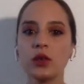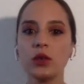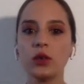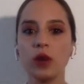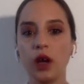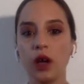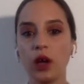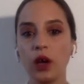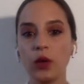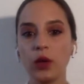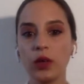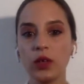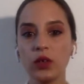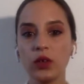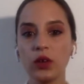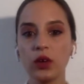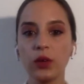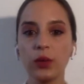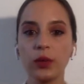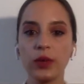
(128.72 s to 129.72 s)
So uh,
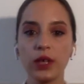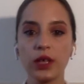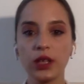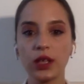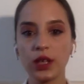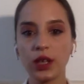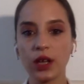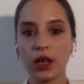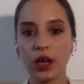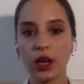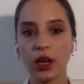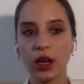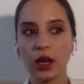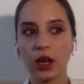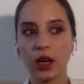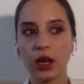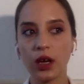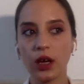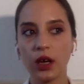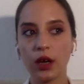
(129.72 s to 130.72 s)
when you are beginning
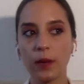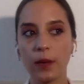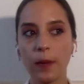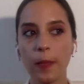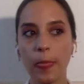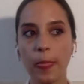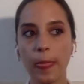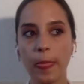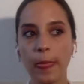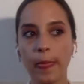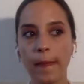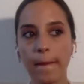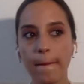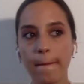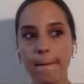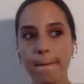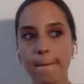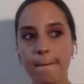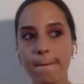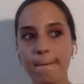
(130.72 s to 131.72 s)
uh,
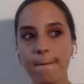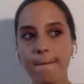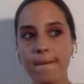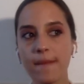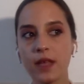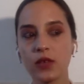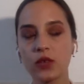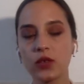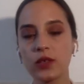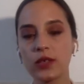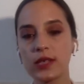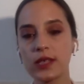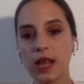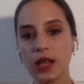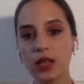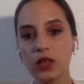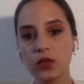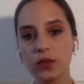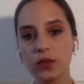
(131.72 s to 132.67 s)
to